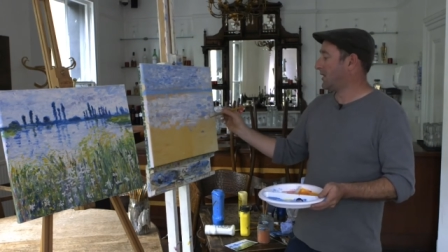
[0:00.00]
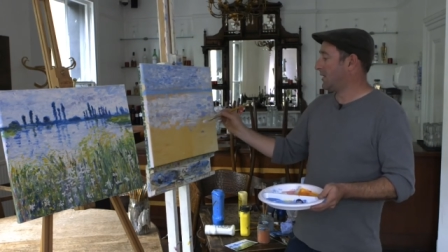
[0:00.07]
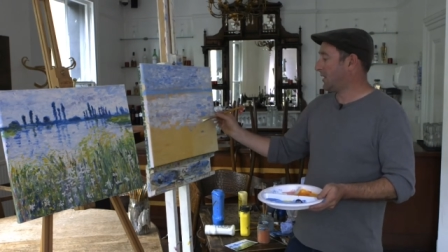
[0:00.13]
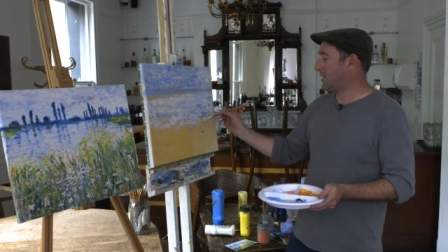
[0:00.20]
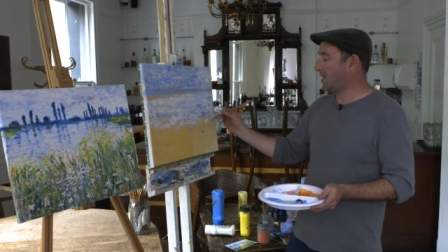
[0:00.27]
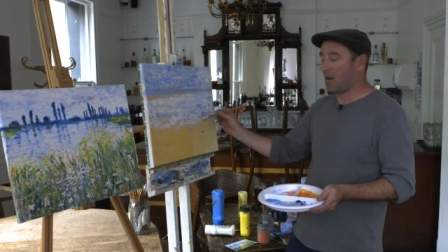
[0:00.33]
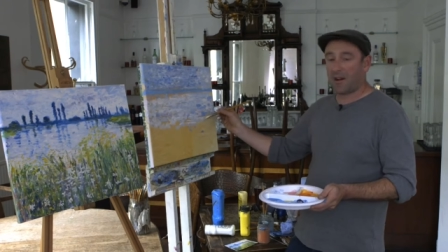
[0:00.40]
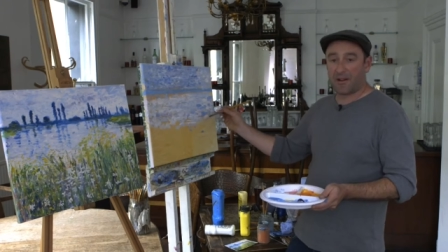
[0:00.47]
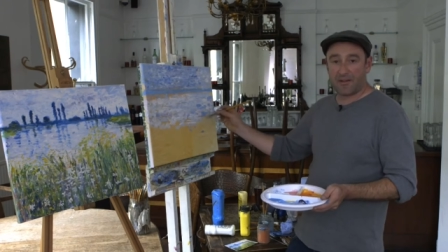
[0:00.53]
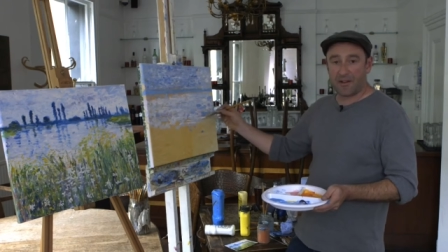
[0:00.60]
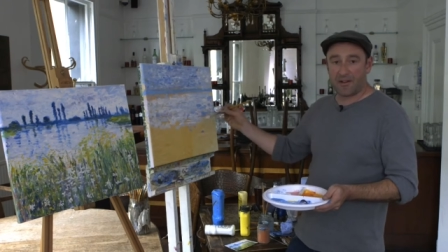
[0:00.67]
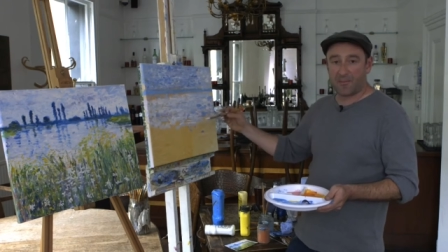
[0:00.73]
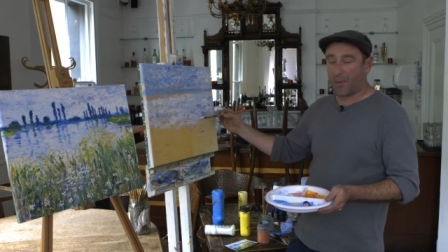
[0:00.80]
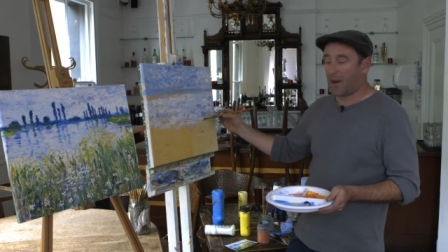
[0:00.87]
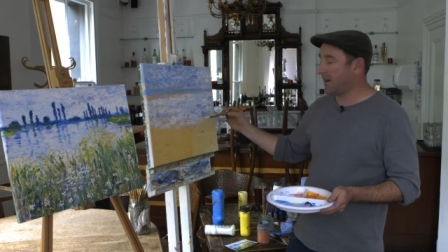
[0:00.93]
You can't have
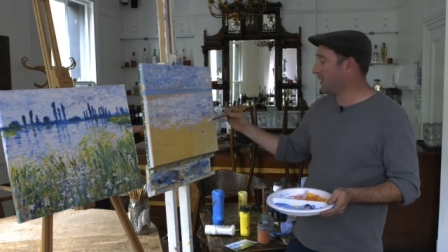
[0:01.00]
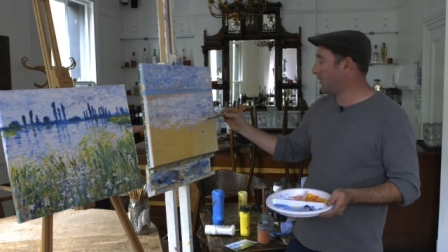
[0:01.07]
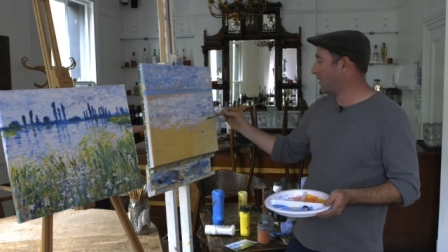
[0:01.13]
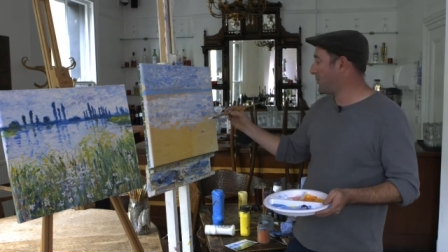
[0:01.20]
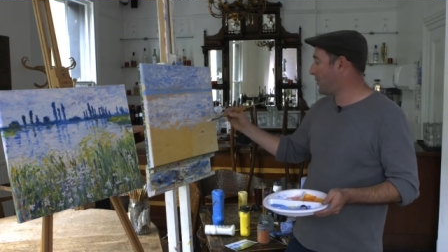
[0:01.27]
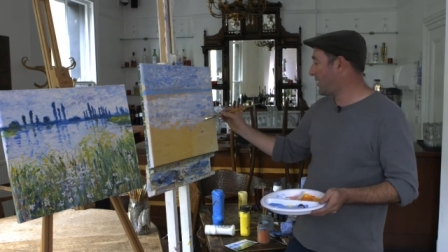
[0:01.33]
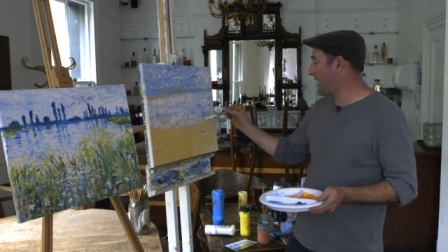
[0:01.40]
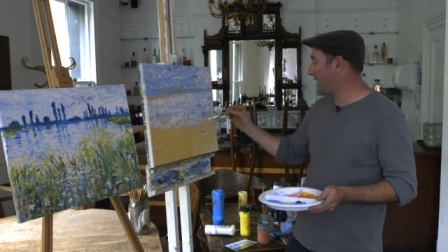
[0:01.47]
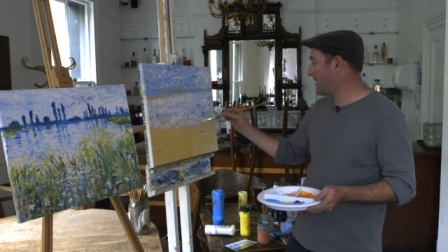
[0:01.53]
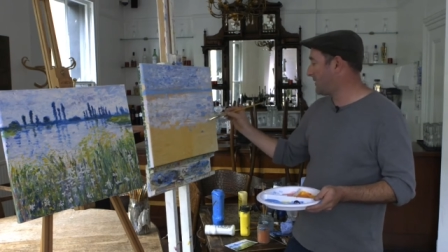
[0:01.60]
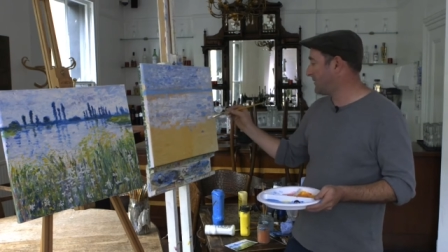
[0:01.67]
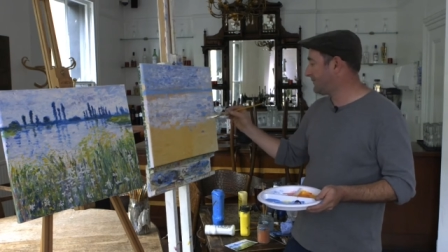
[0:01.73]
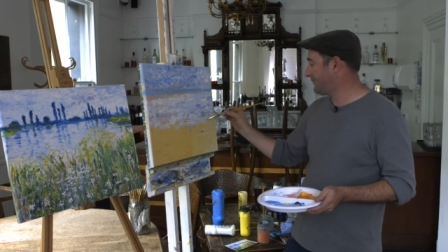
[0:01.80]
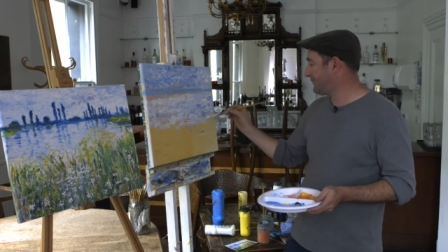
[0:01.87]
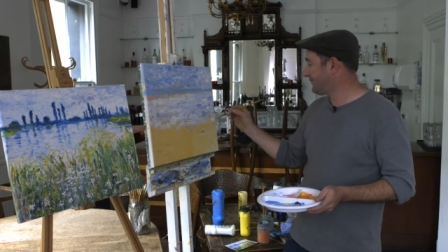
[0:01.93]
enough paint on a Monet.
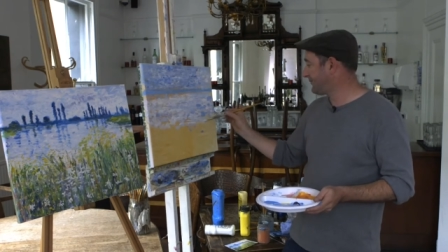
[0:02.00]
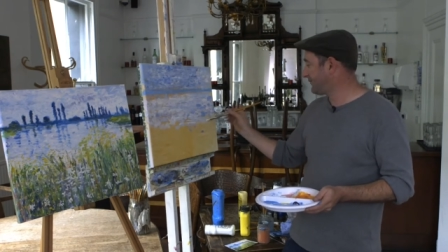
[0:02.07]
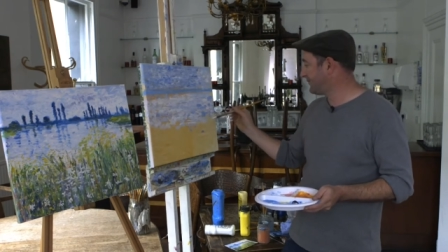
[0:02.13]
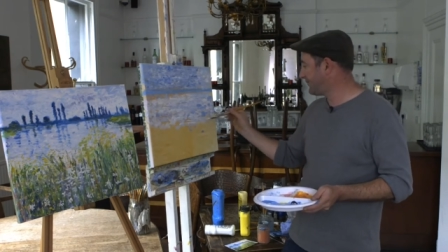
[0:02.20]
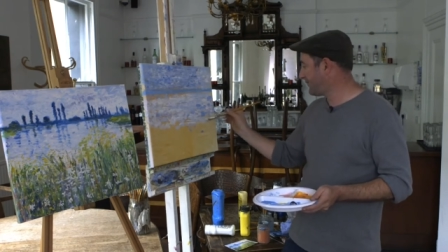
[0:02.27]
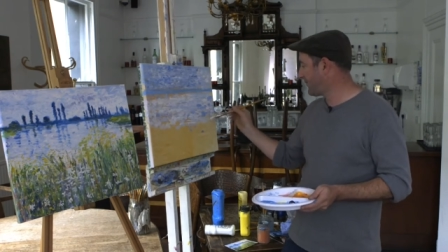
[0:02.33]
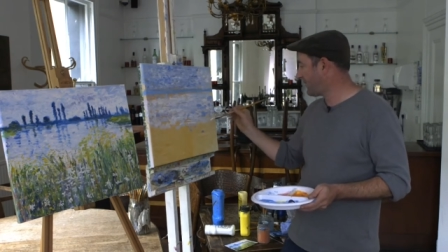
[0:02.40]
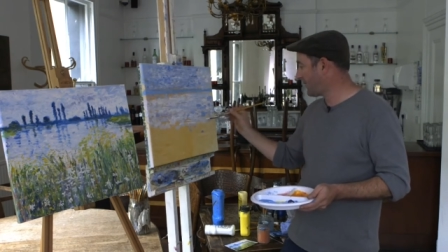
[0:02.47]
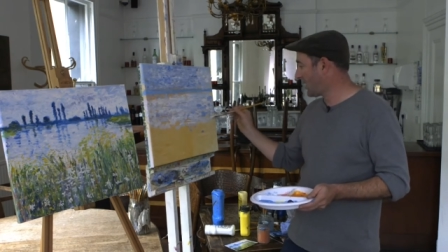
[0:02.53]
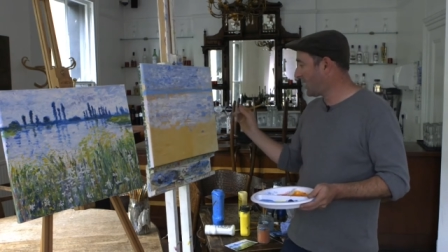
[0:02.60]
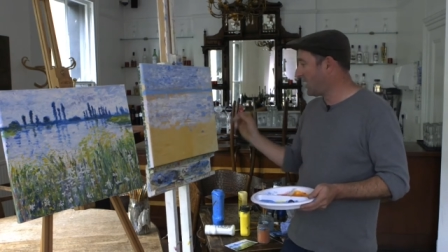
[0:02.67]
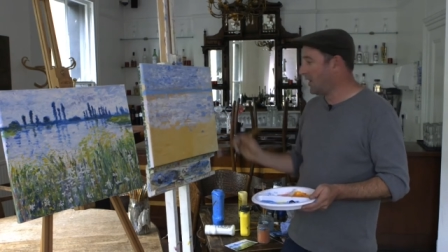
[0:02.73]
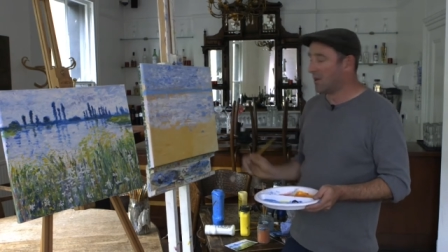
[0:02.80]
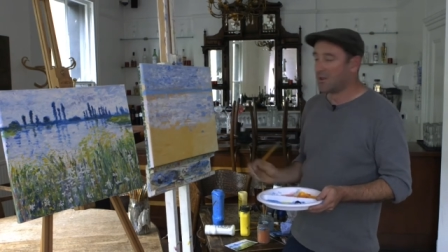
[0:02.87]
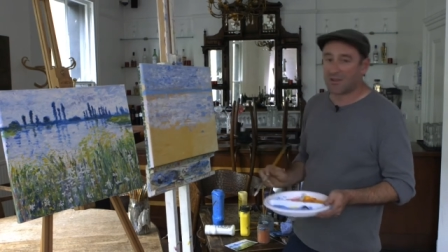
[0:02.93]

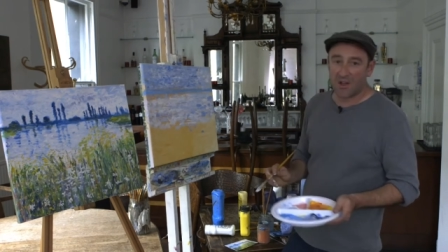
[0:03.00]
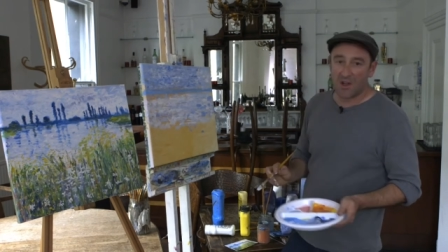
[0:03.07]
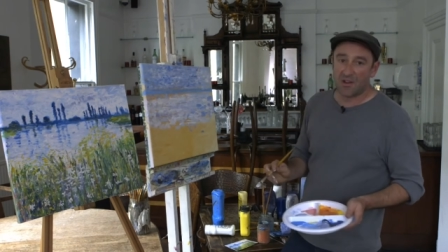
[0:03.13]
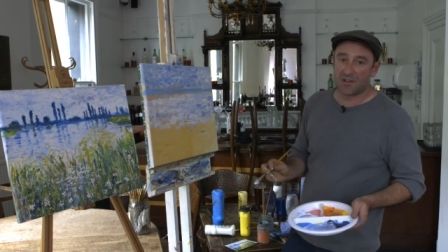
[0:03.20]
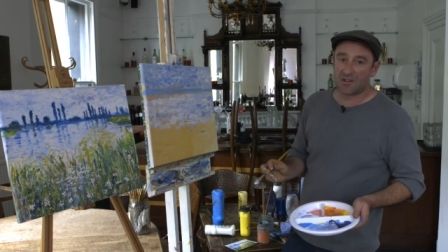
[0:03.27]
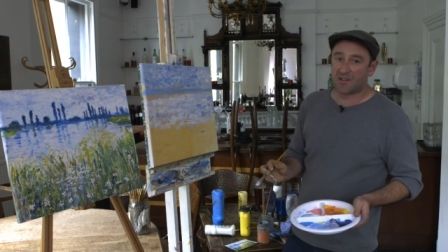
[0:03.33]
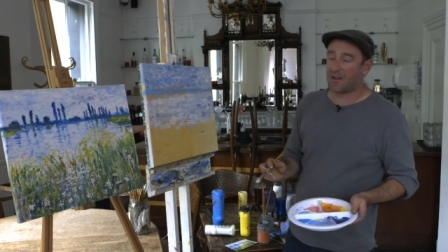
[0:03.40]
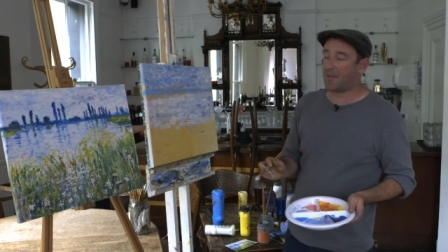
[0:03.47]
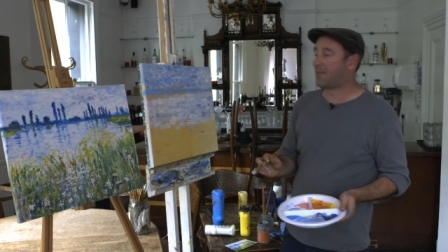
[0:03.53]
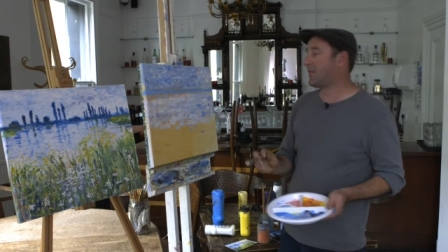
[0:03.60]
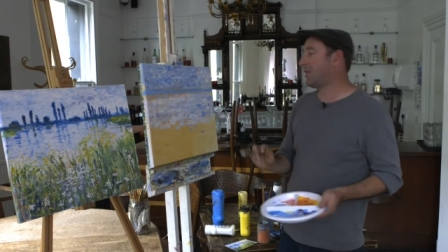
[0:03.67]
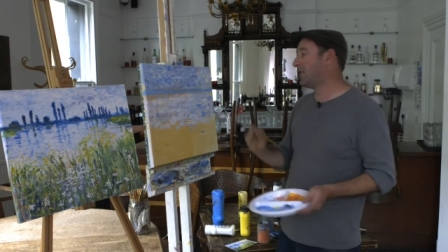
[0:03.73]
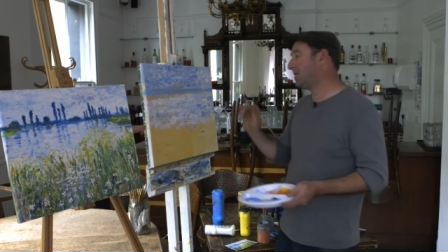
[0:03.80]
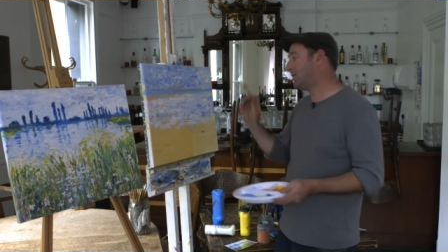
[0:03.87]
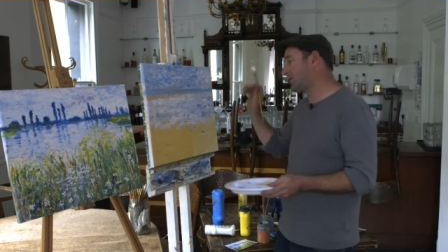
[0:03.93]
Turner's
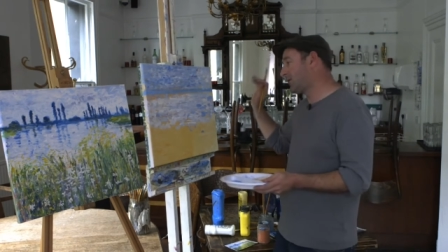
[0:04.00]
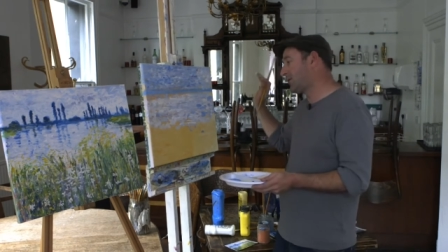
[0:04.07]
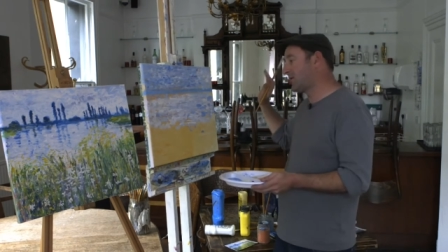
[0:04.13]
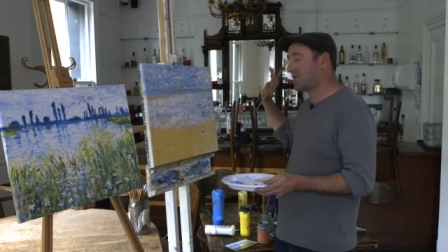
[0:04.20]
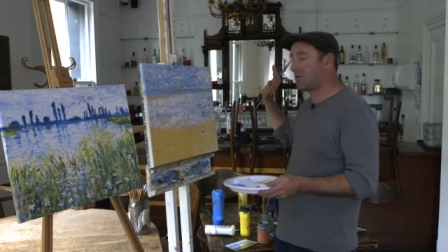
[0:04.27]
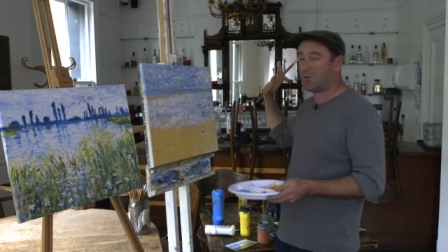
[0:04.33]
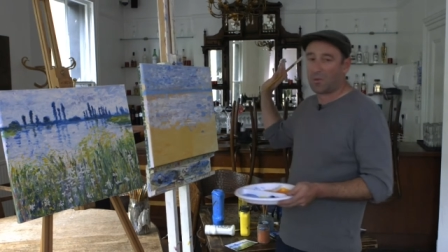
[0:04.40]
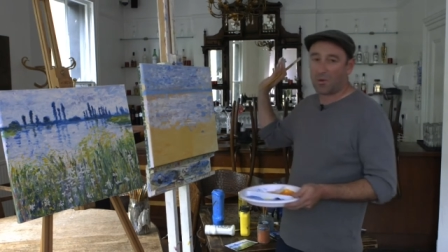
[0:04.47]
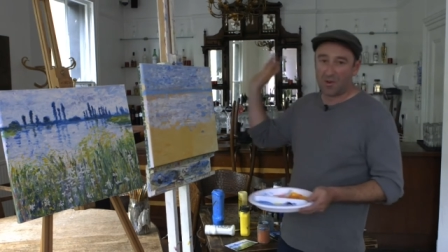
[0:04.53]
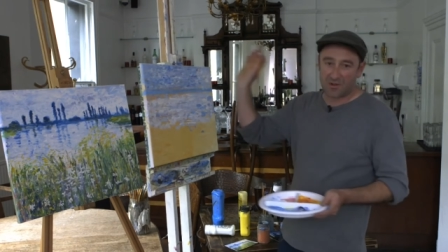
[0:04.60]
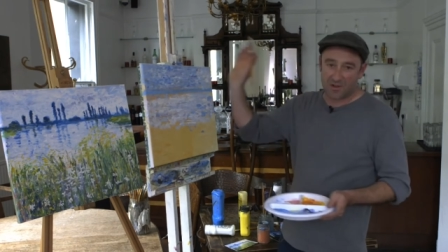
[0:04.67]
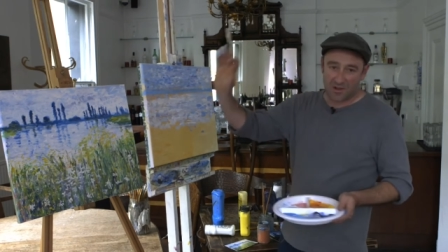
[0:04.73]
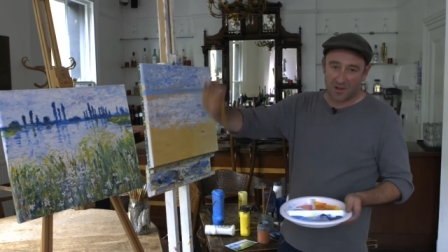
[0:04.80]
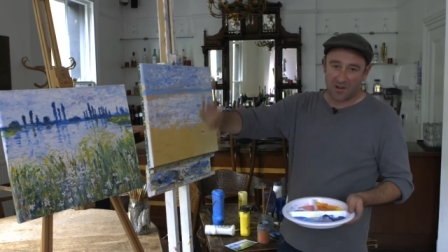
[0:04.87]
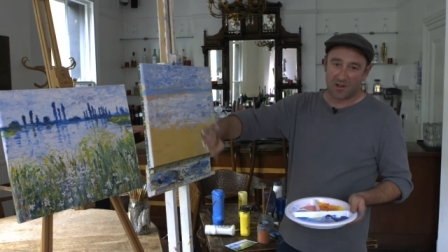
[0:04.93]
different because it's all
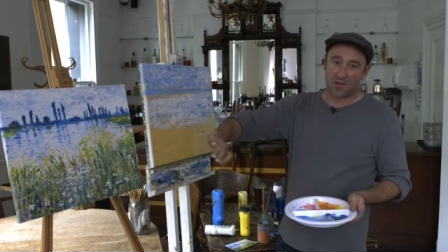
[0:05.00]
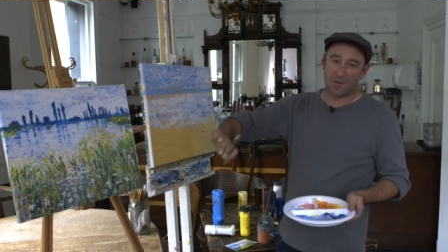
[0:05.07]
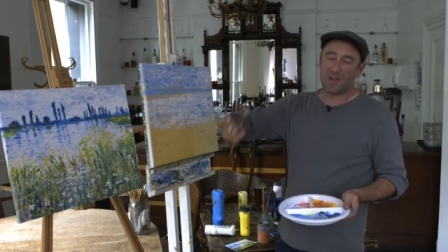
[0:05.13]
watercolour.